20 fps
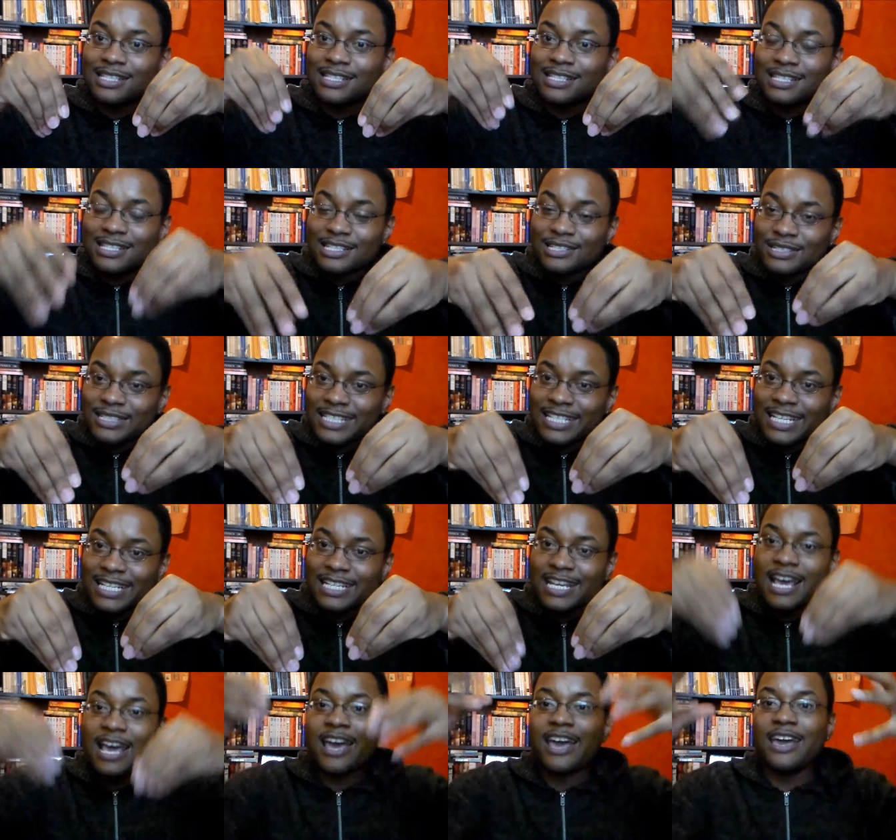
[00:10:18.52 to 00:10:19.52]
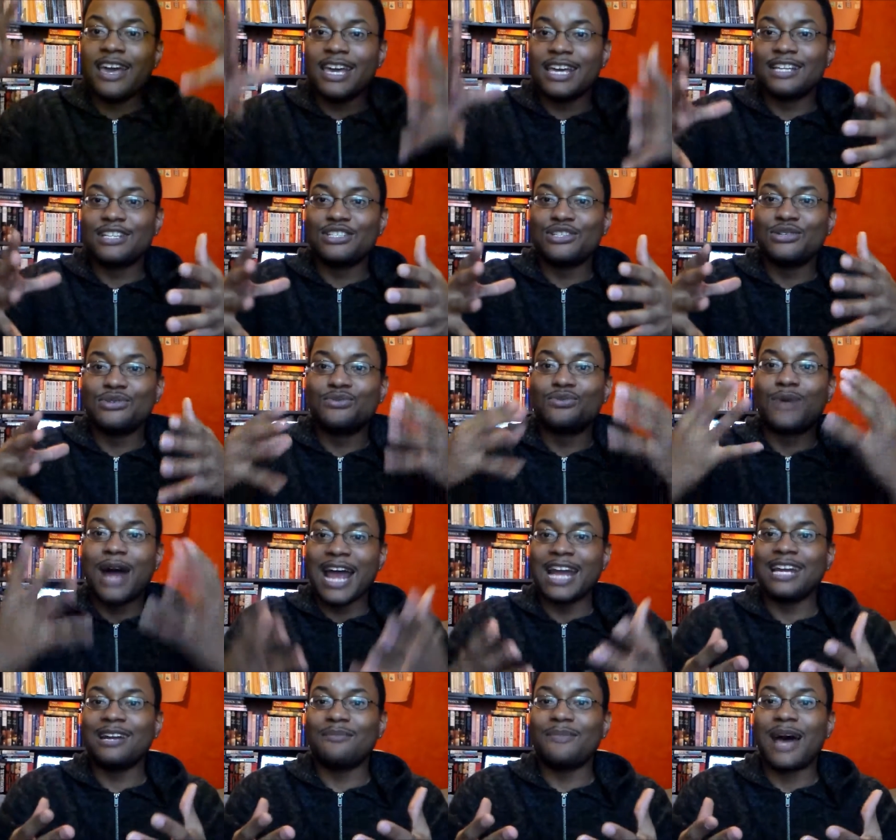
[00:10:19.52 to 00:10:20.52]
stilted into
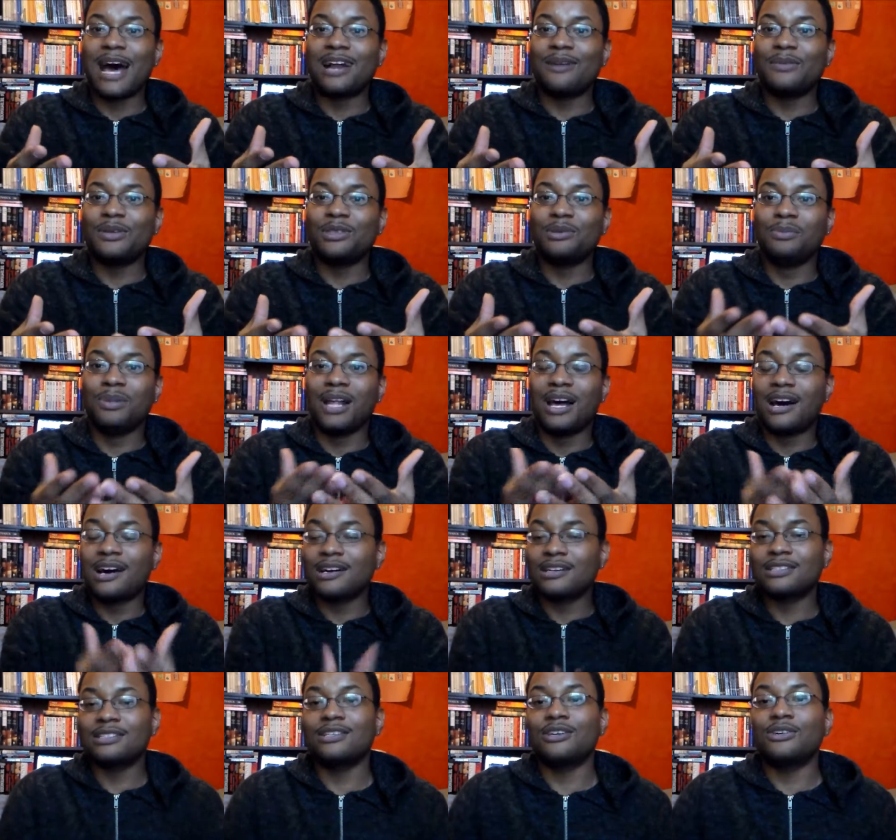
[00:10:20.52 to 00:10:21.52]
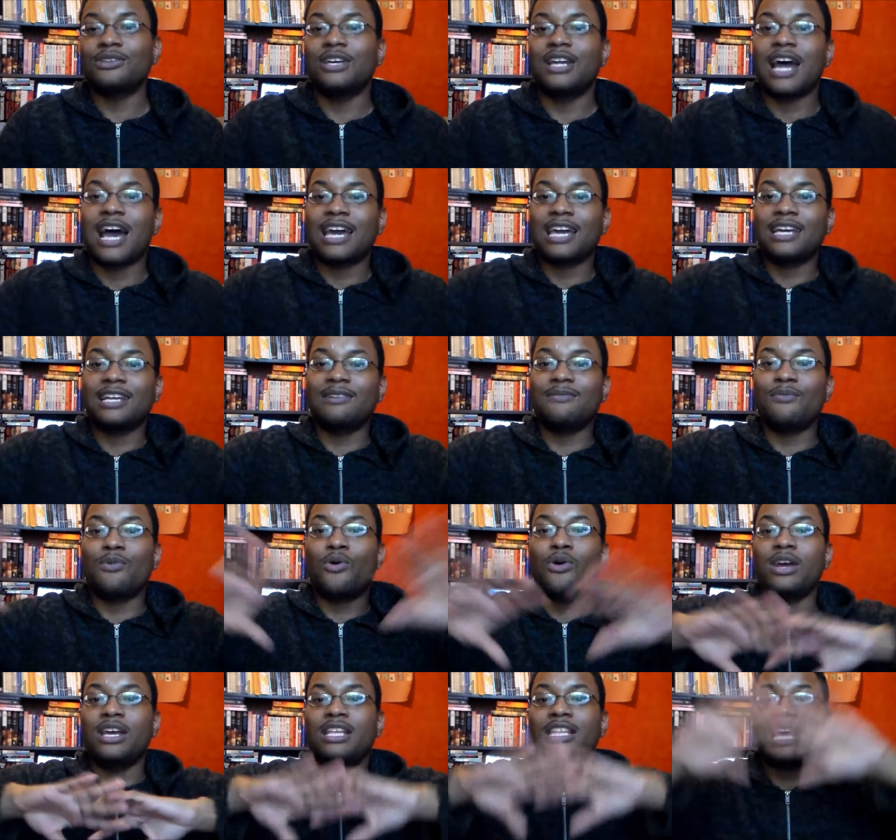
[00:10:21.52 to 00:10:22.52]
writing about them in the blog so that I can
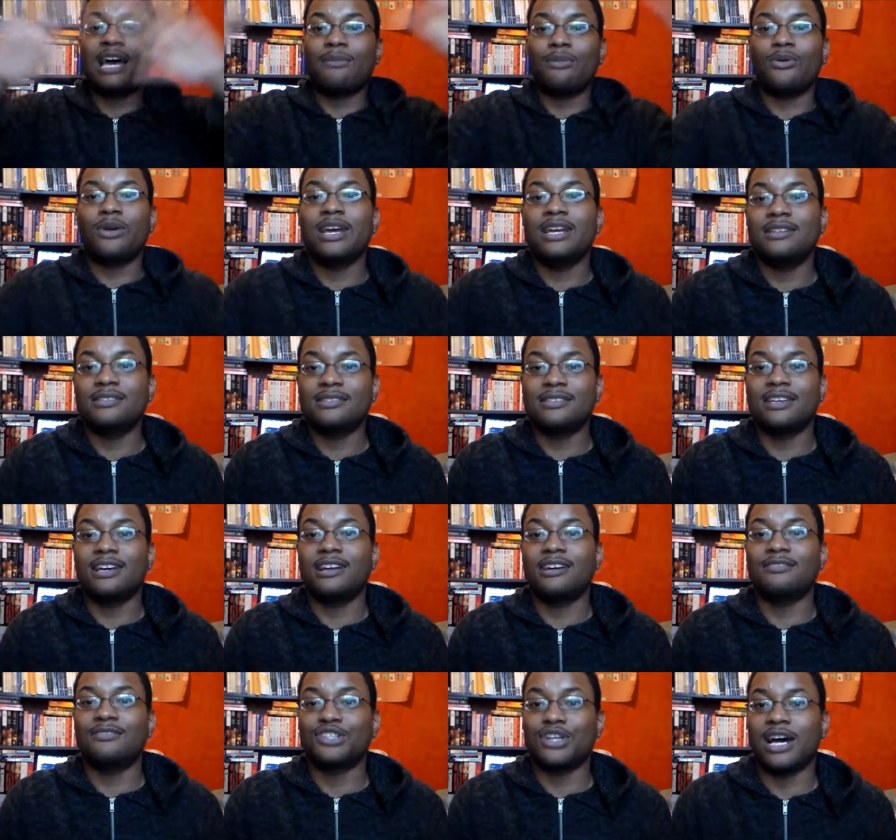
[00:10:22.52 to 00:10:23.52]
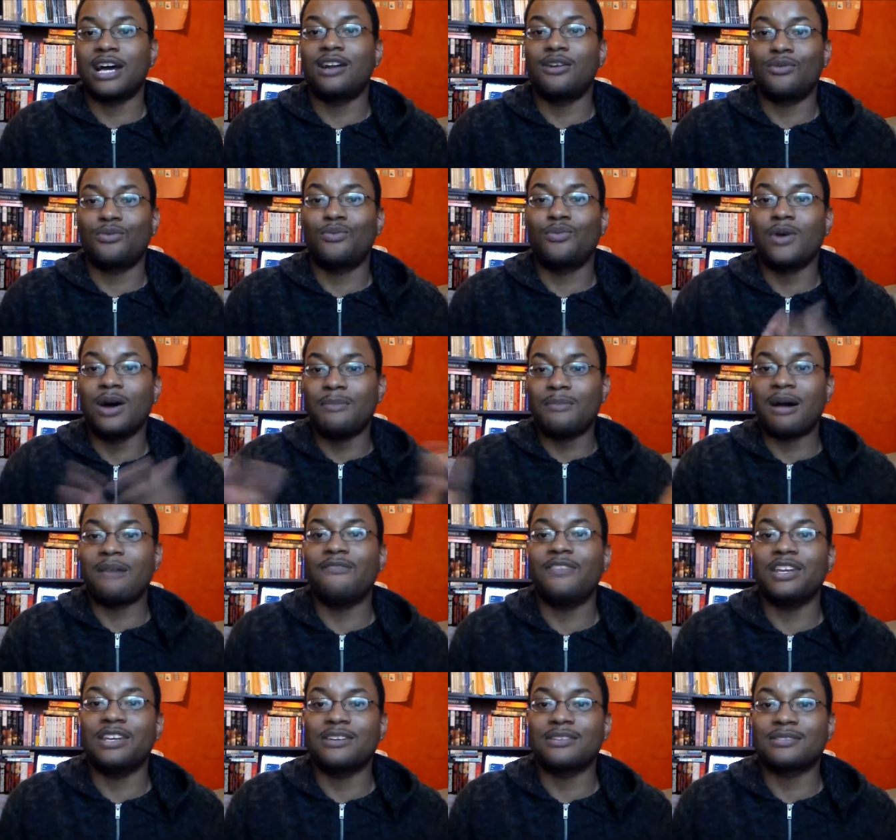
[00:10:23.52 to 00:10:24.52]
more elaborate instead of trying to run my
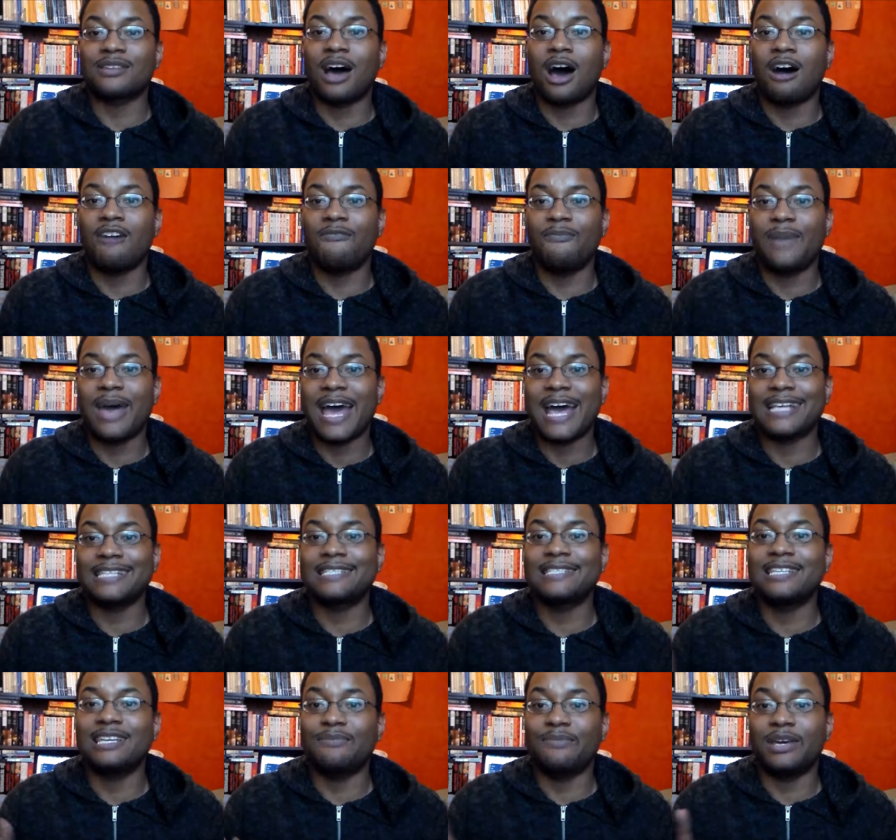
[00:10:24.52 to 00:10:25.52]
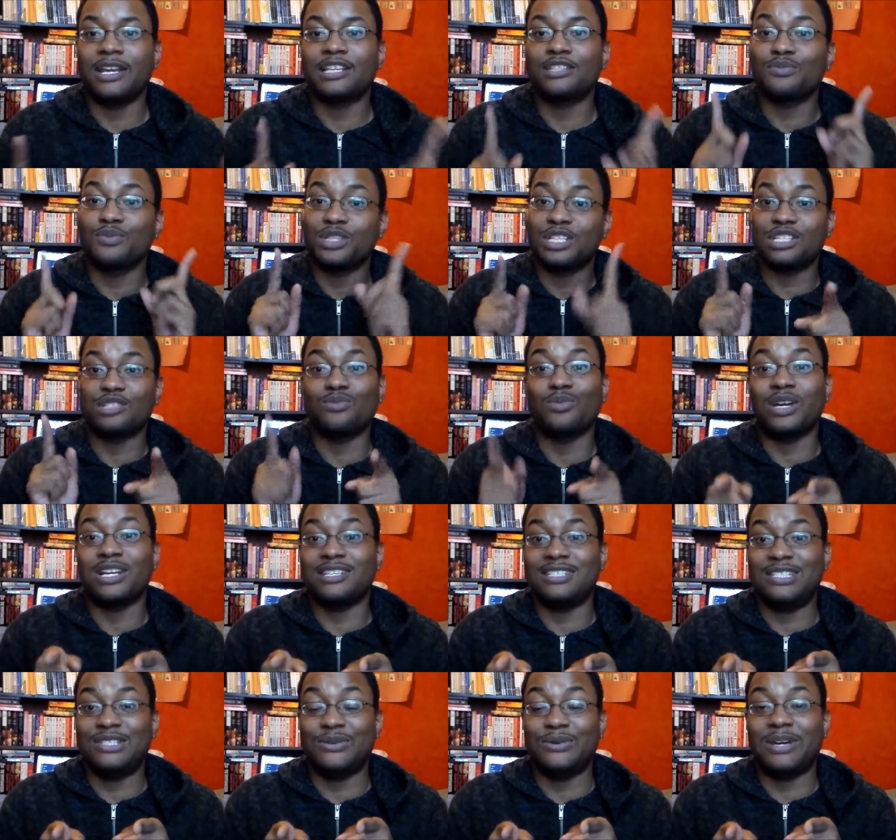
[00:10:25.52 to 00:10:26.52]
videos off past 10 minutes, which is what
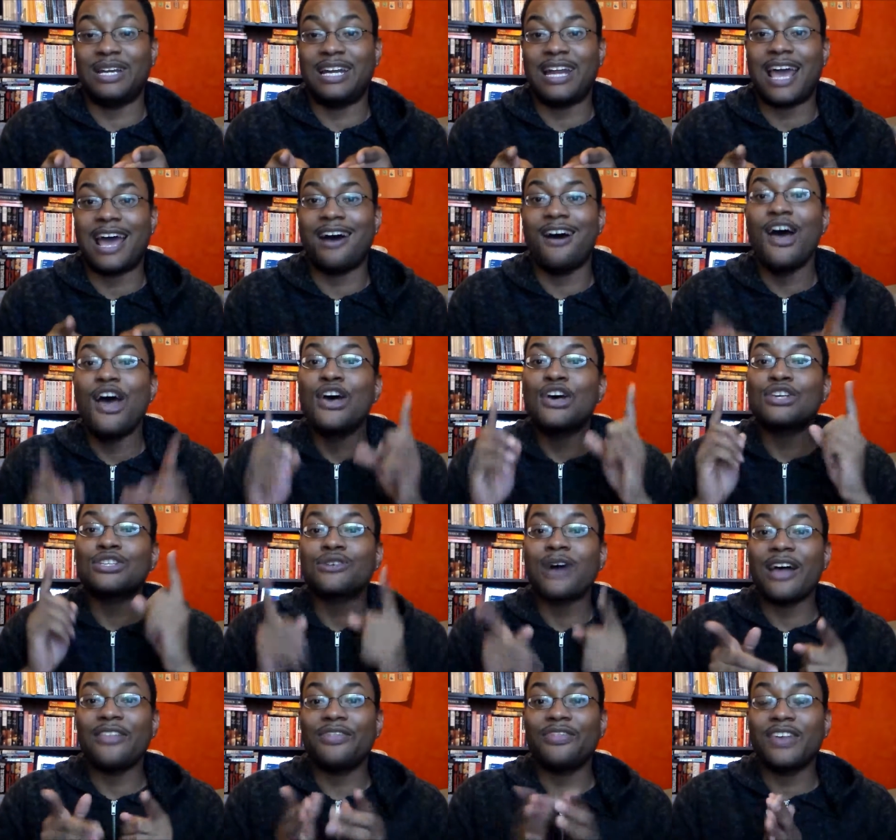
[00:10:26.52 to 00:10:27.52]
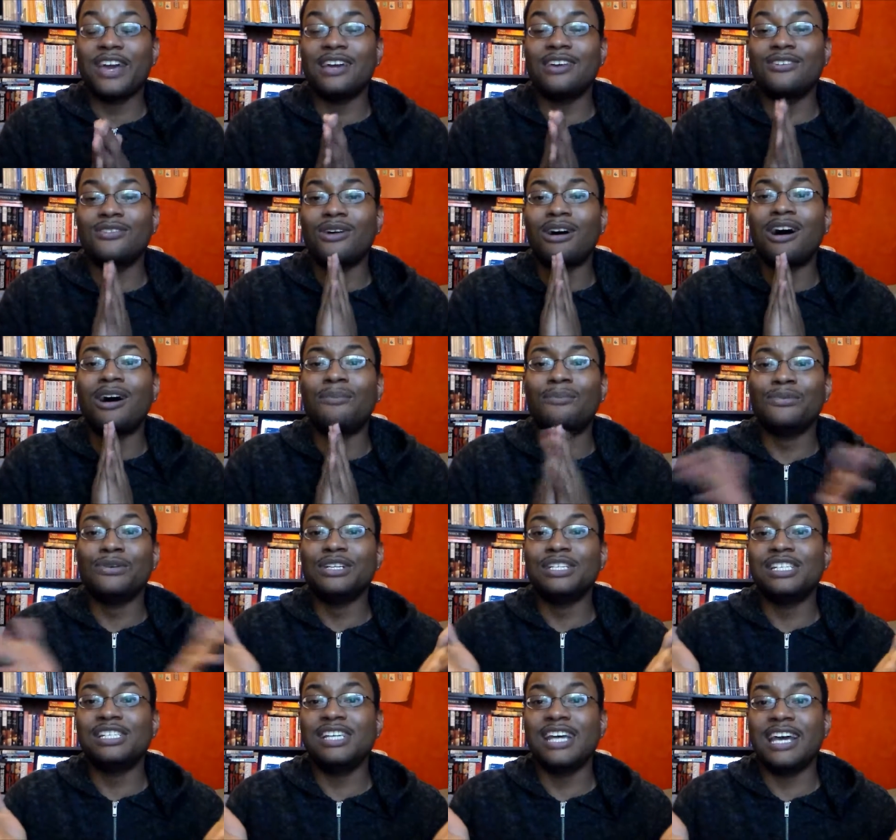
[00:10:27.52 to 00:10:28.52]
it's doing now. So I thank you all.
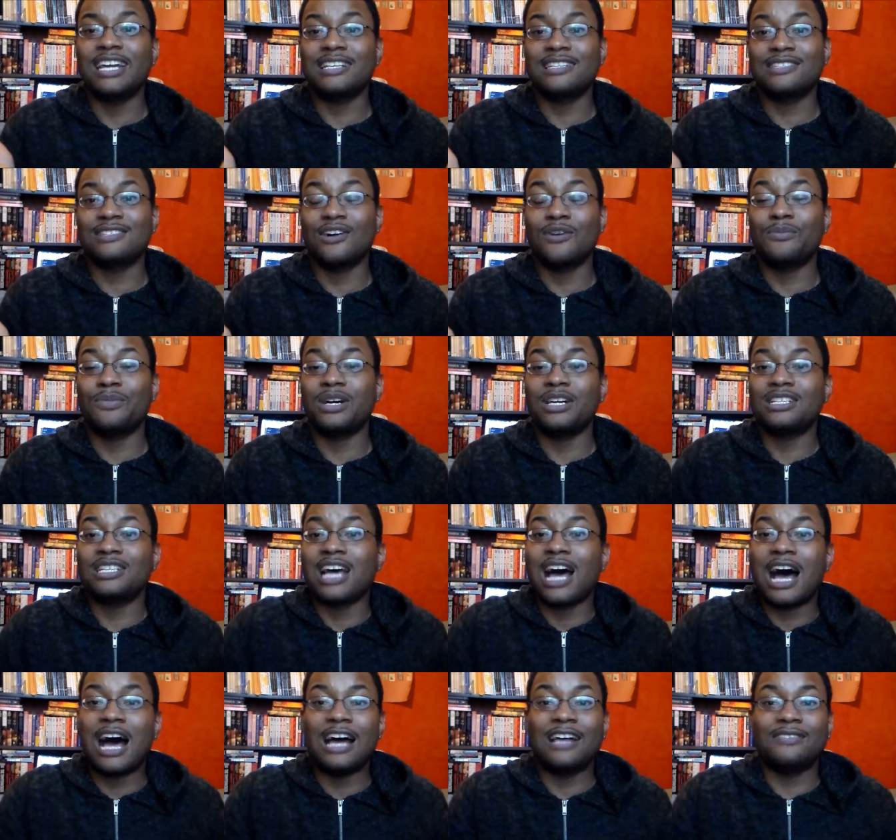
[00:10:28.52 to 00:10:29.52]
Appreciate it so much